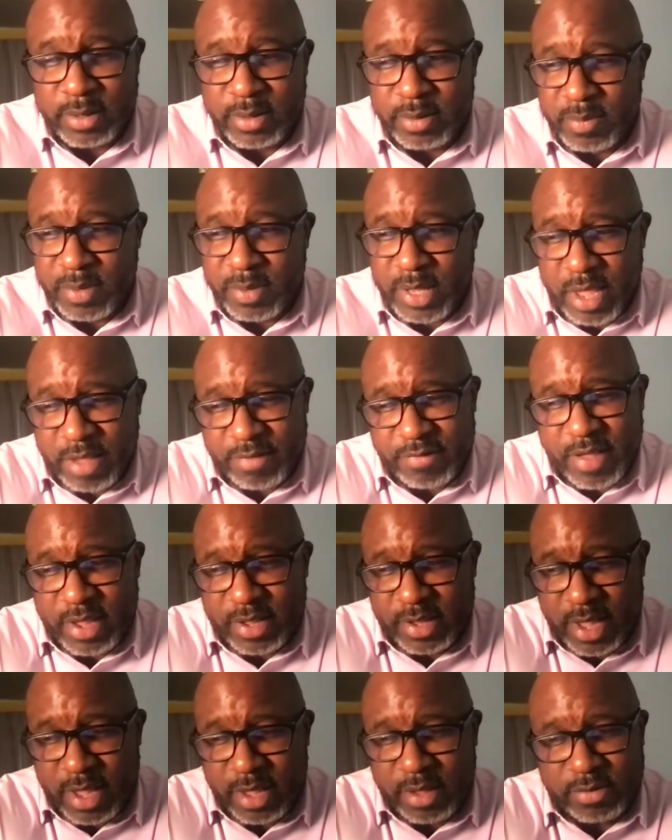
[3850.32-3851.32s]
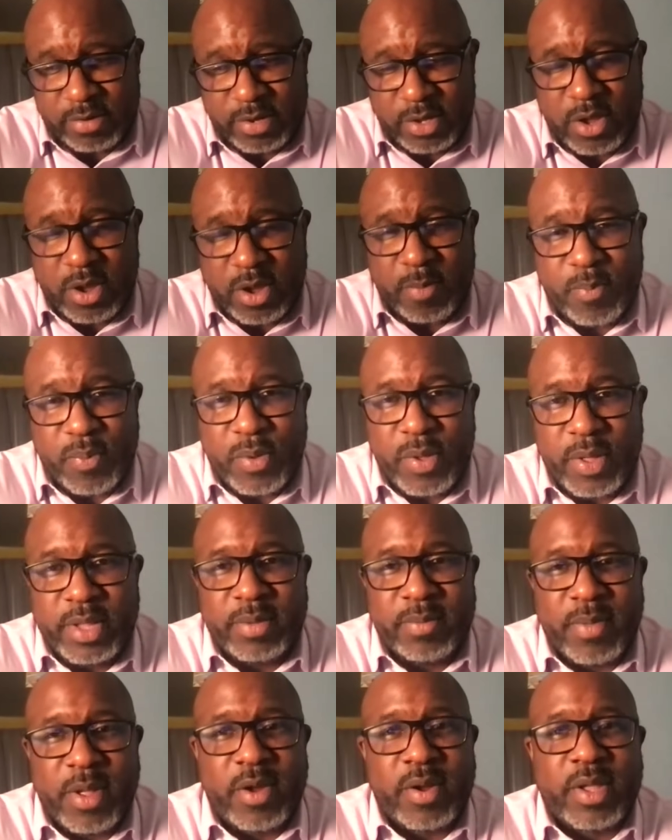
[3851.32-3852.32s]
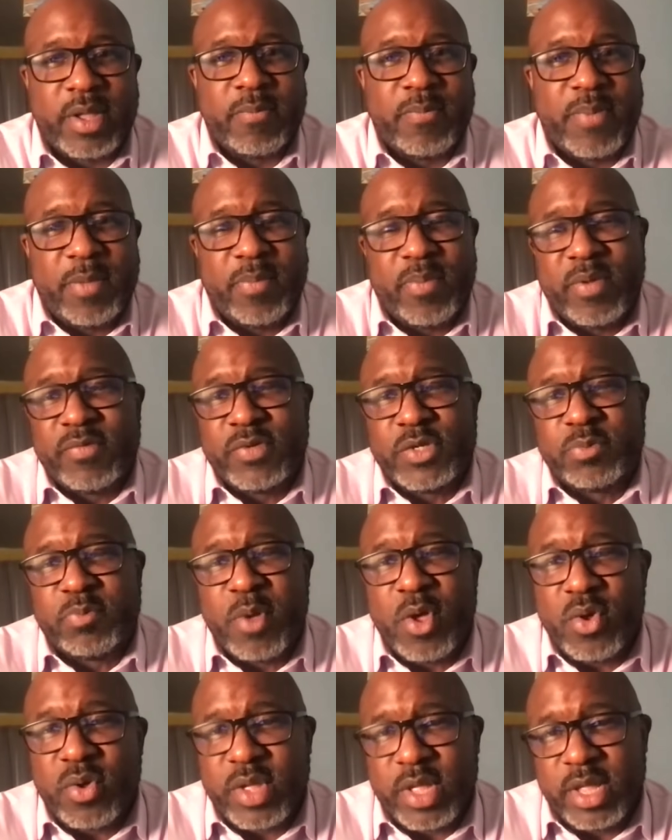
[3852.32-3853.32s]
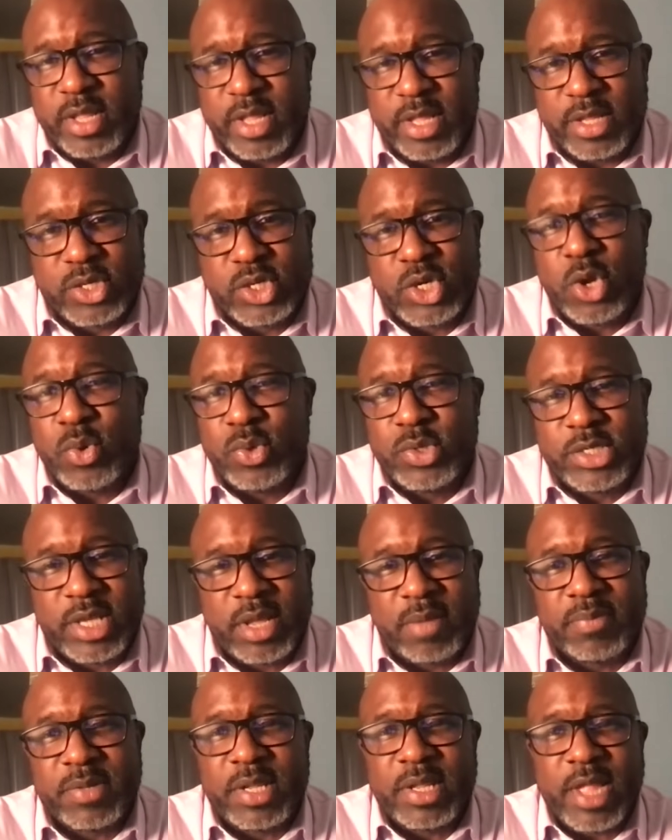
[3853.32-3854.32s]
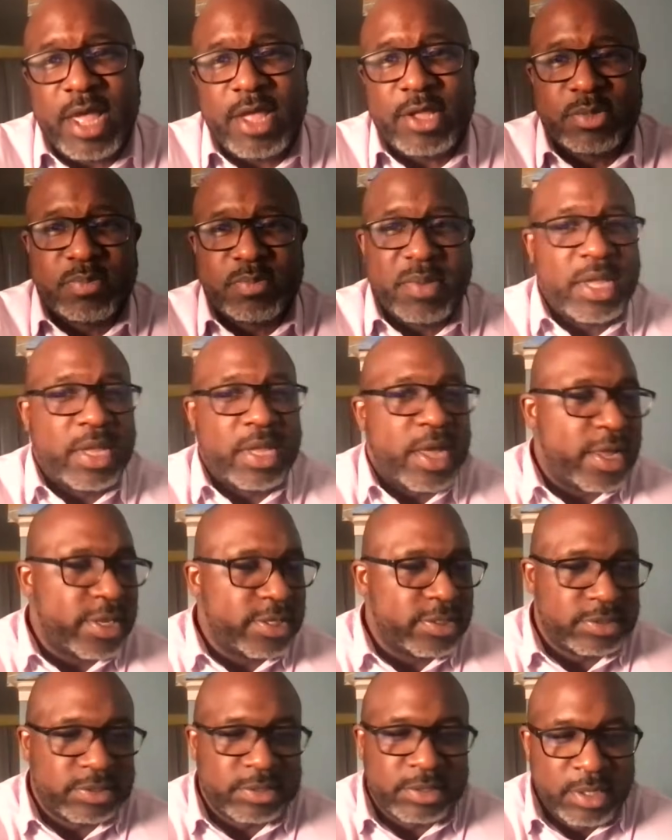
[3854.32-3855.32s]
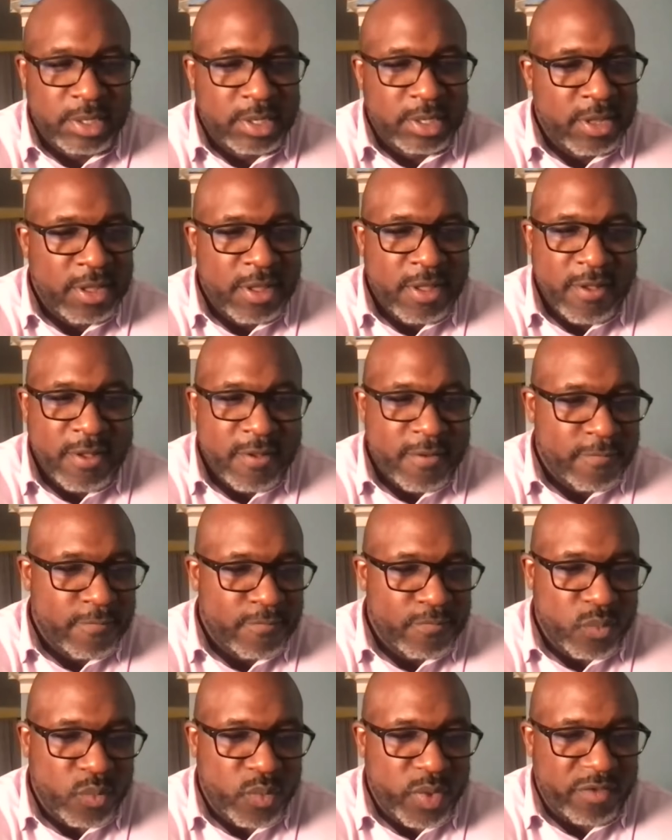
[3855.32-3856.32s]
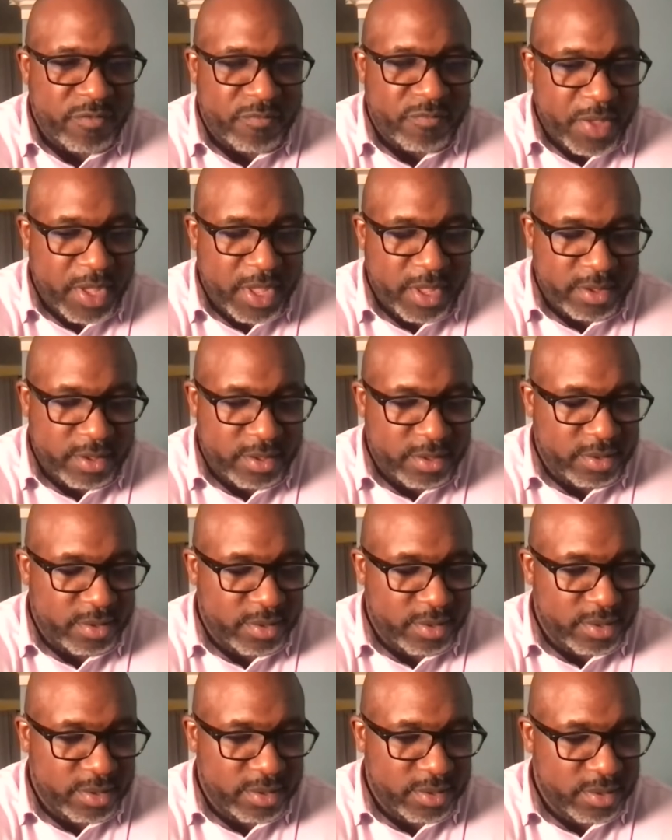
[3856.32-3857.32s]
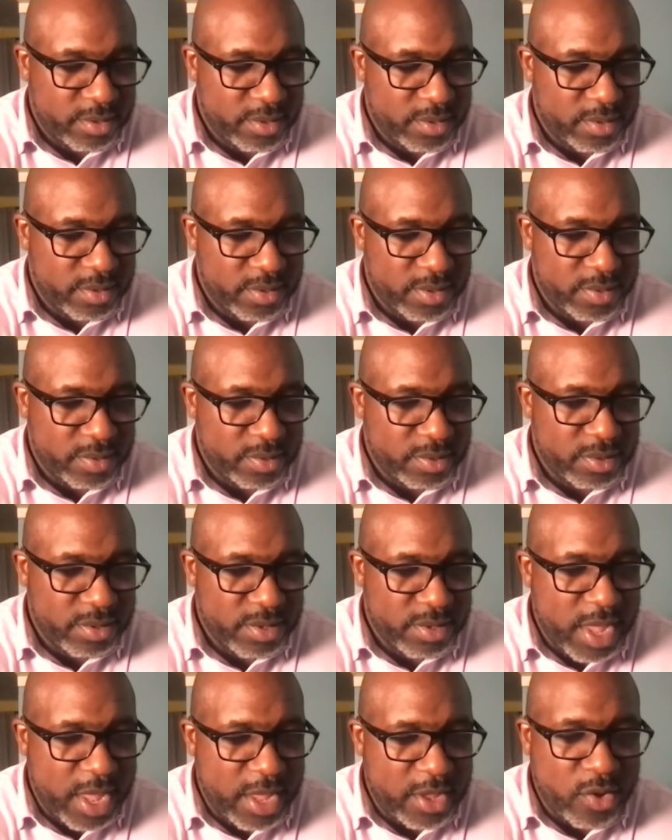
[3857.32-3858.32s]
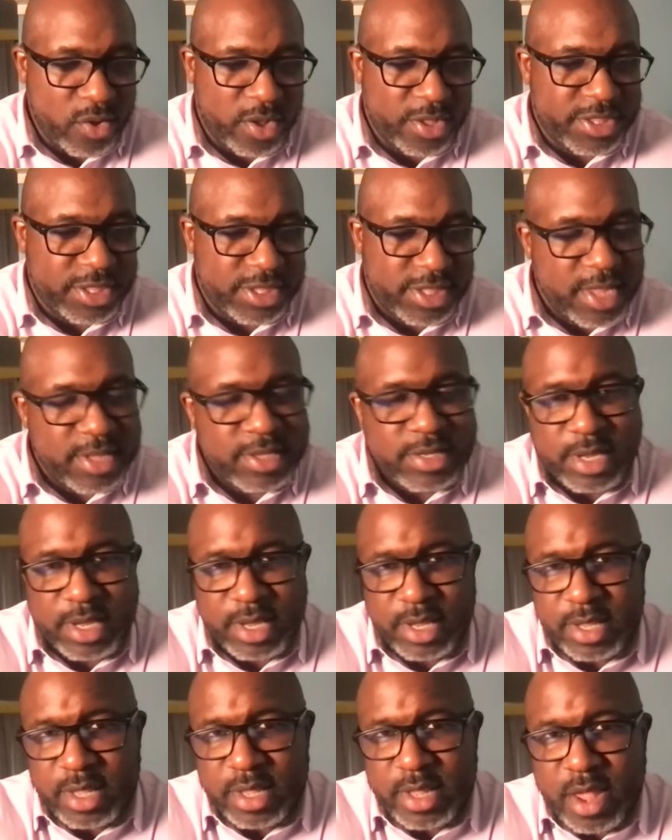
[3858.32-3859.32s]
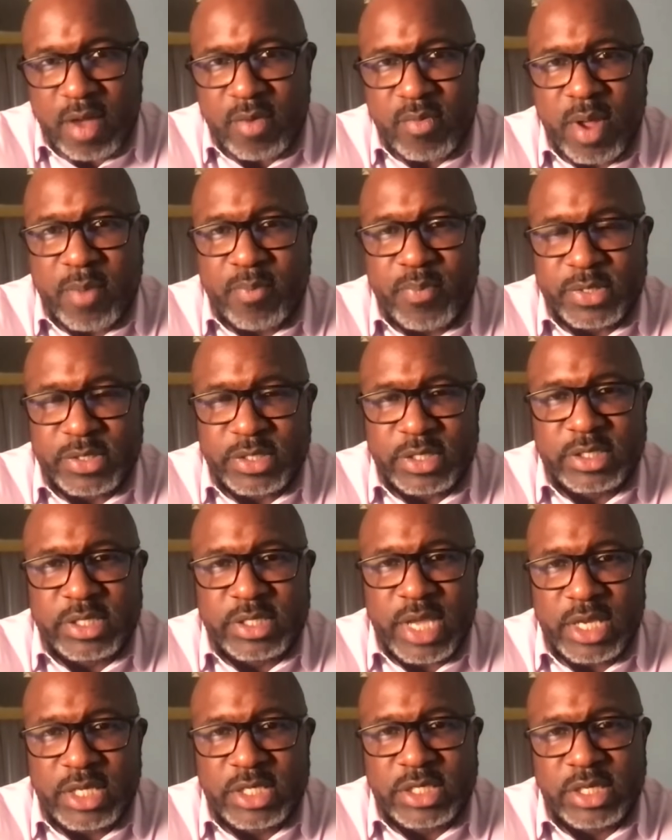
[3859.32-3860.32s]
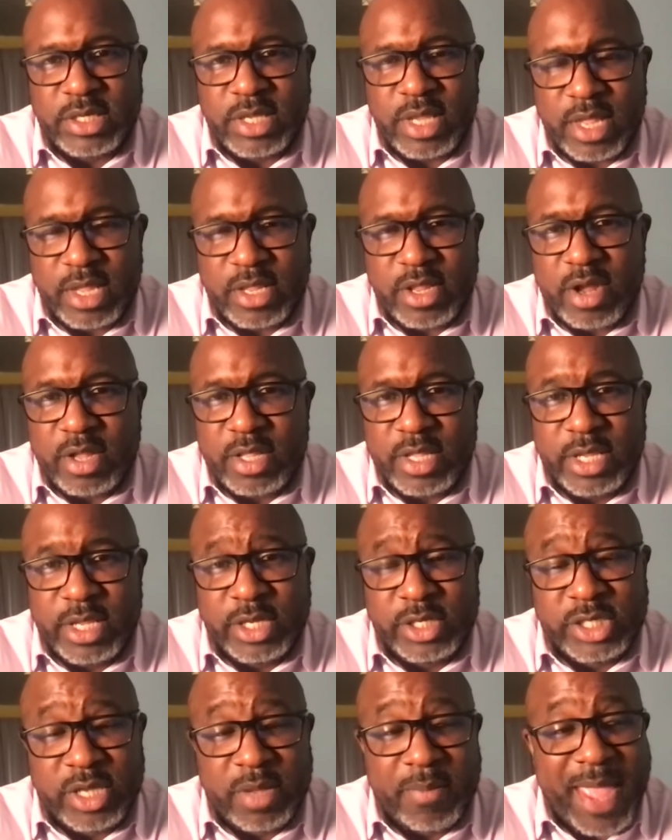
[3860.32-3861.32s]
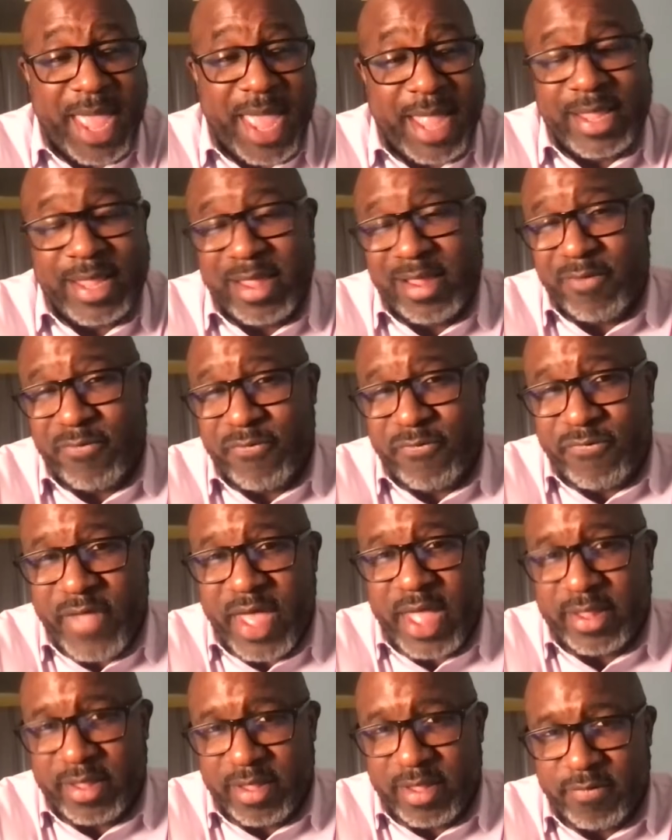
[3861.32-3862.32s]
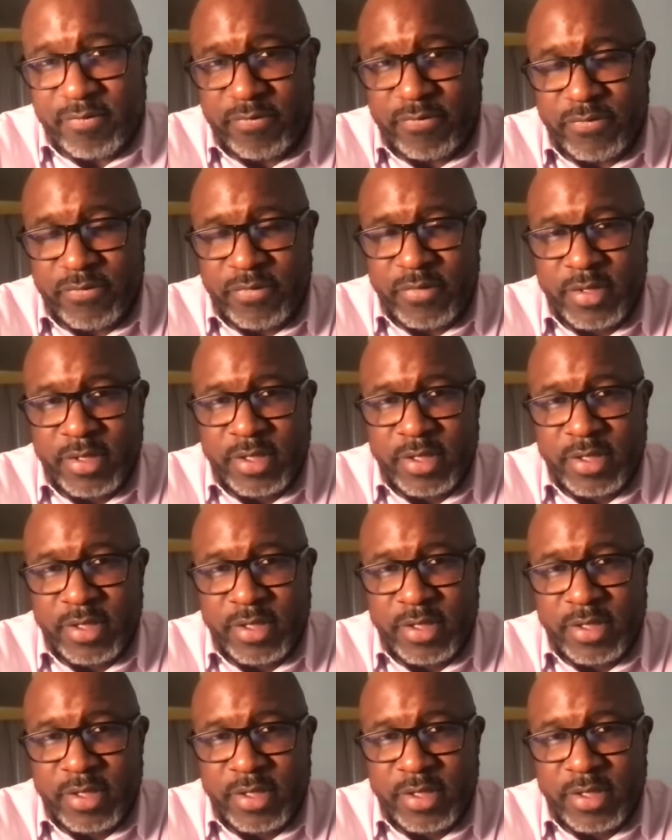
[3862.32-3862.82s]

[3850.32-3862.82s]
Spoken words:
Because I think, to your point, American people have spoken and chose something else because we've been inauthentic in our representation, in our leadership, and ineffective.